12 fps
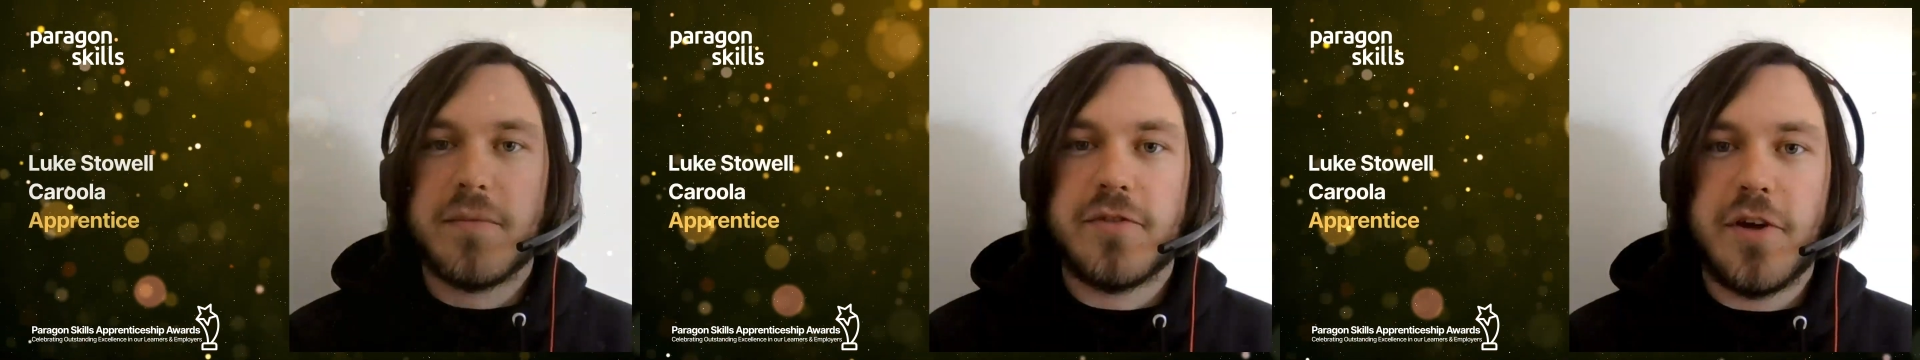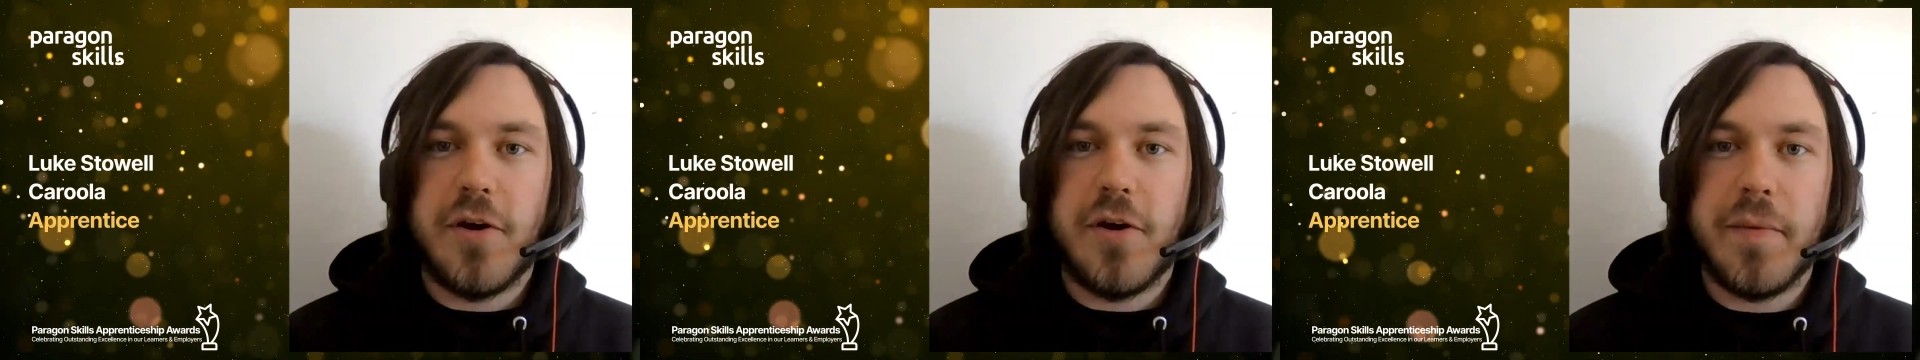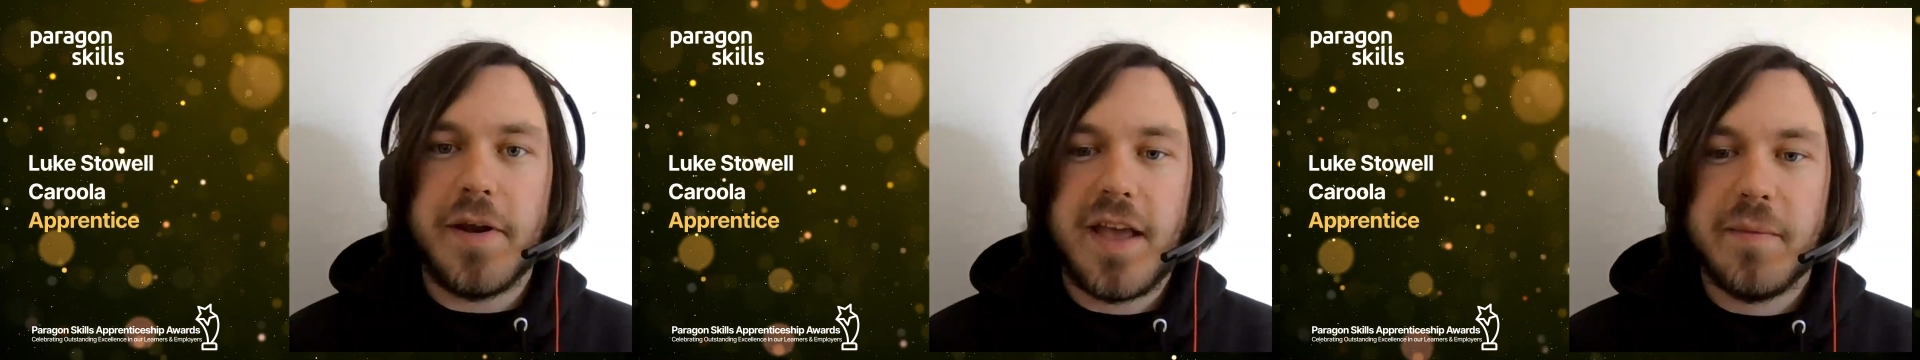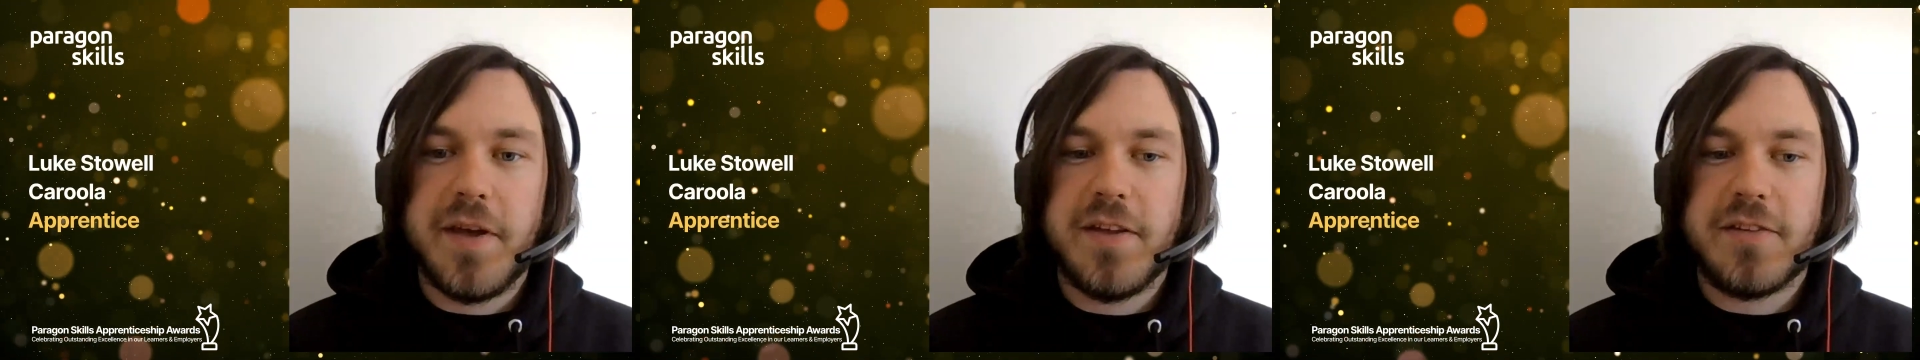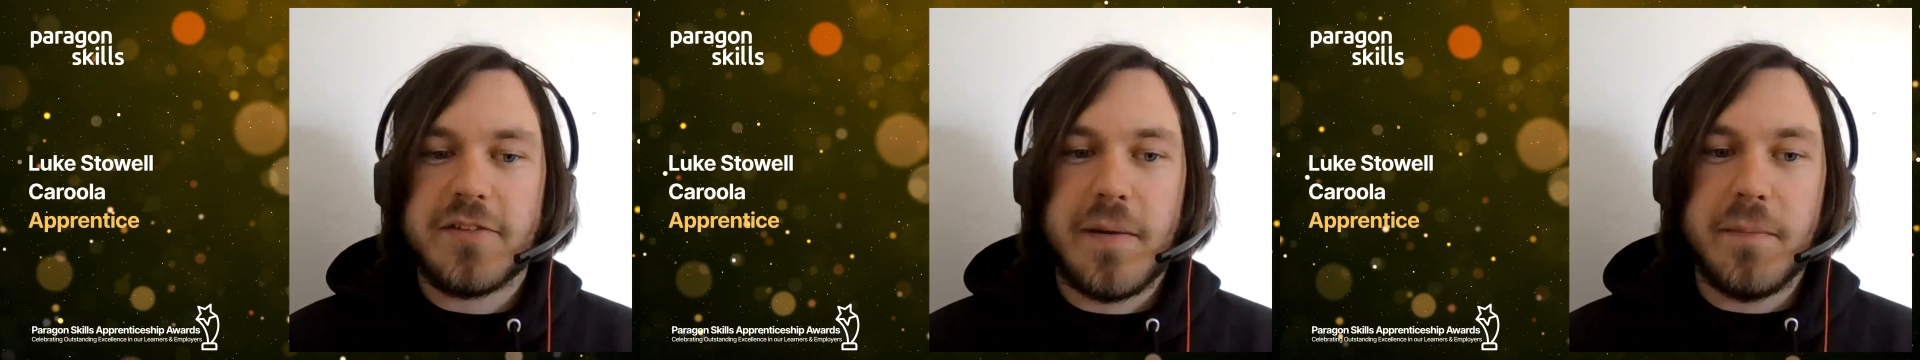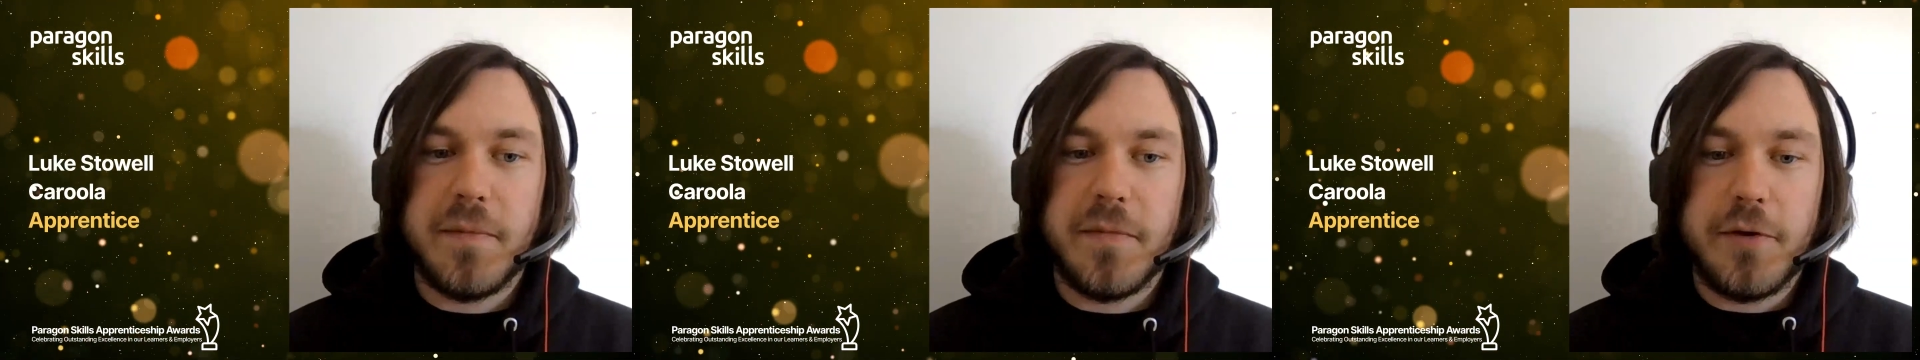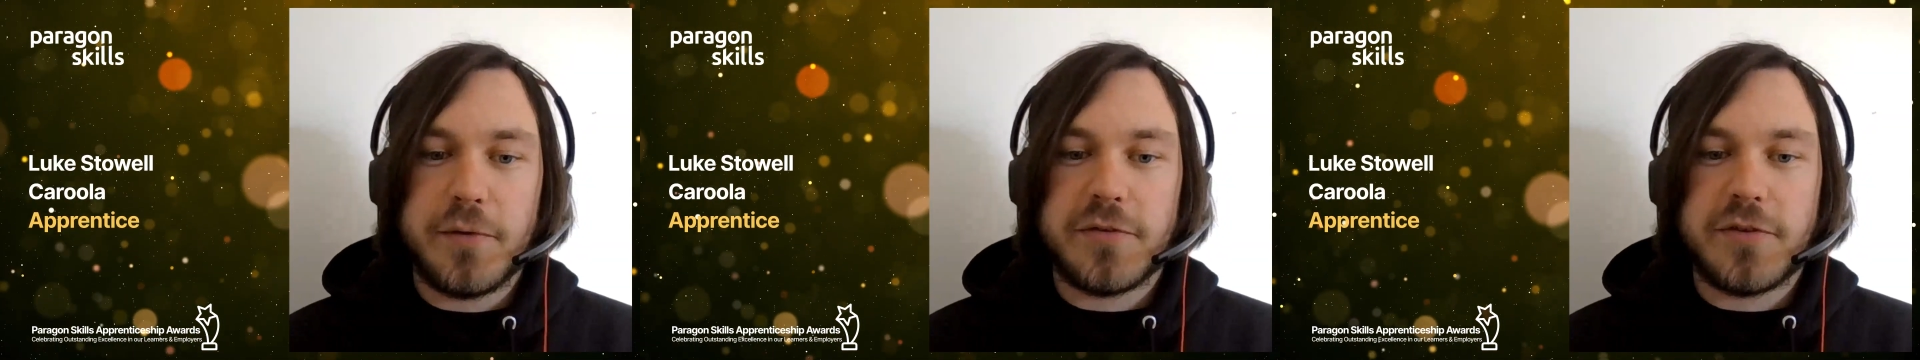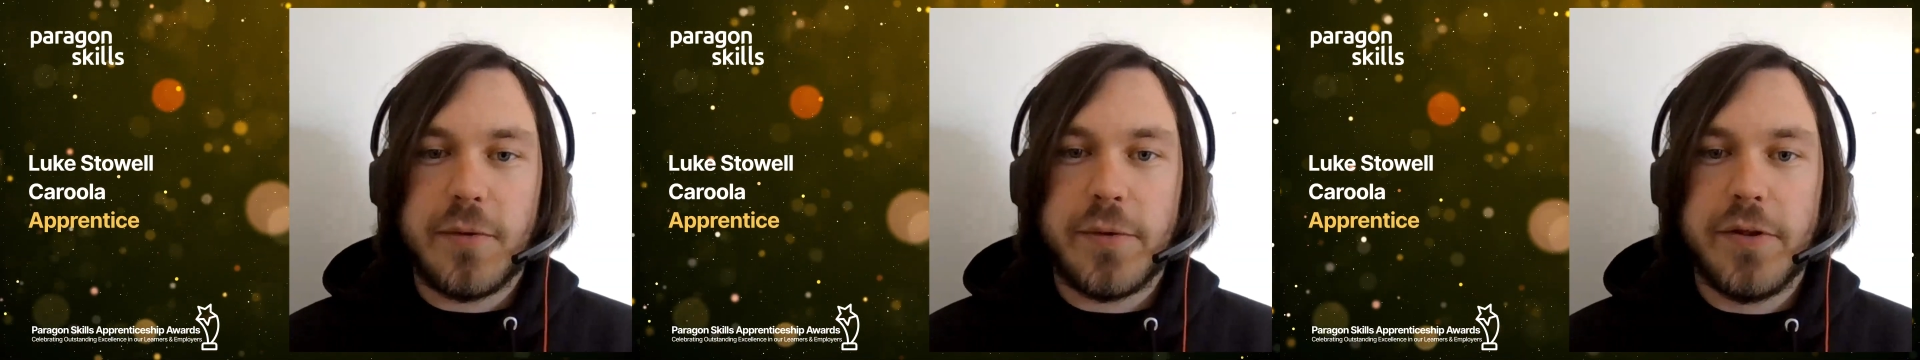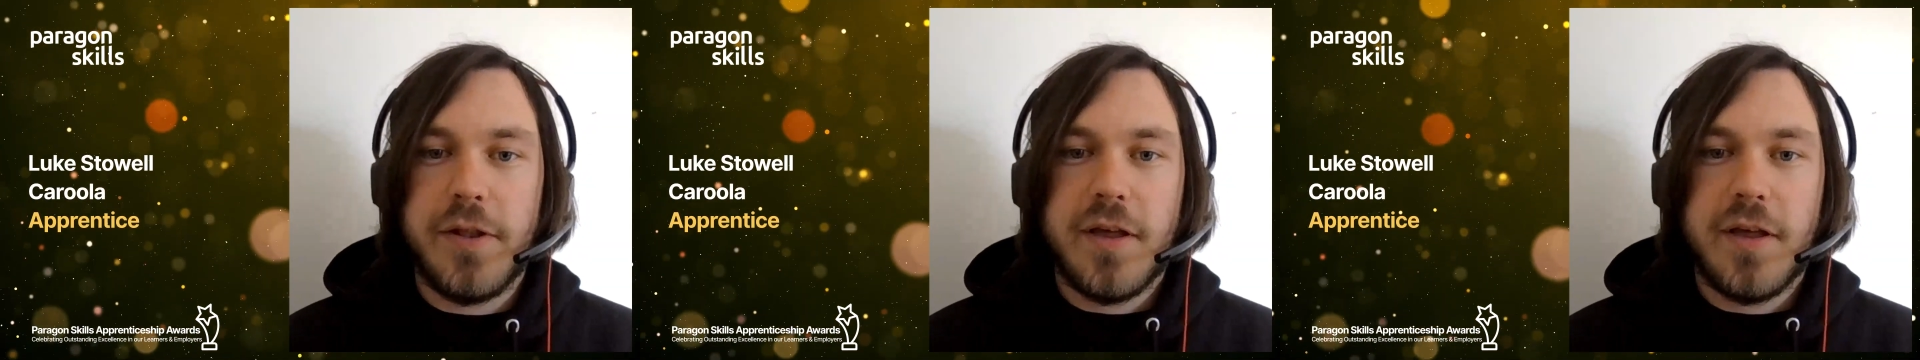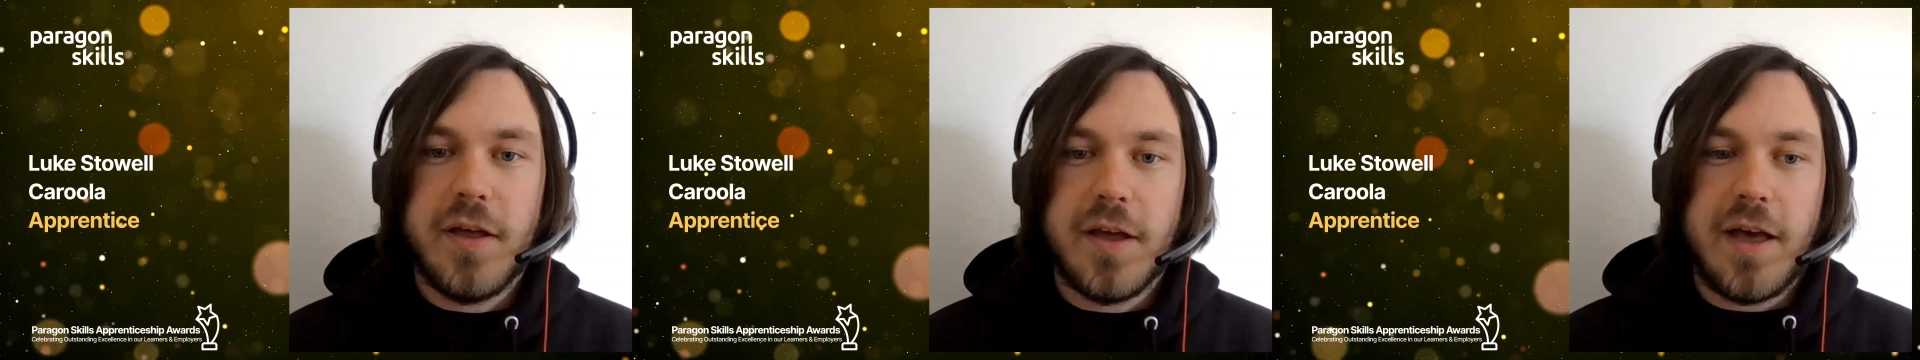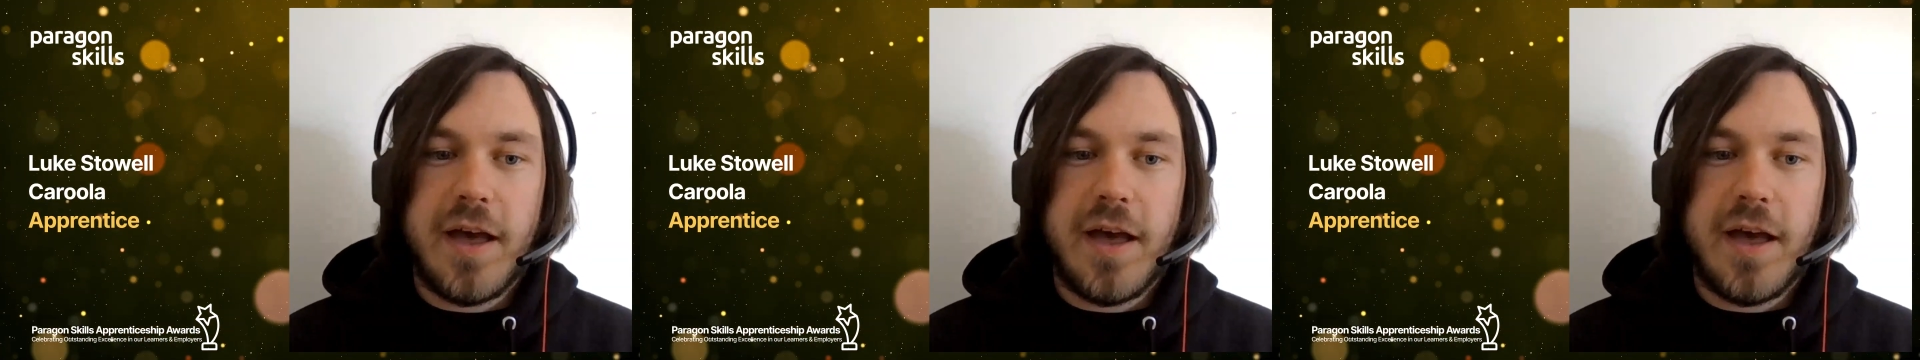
So my name is Luke Stowell.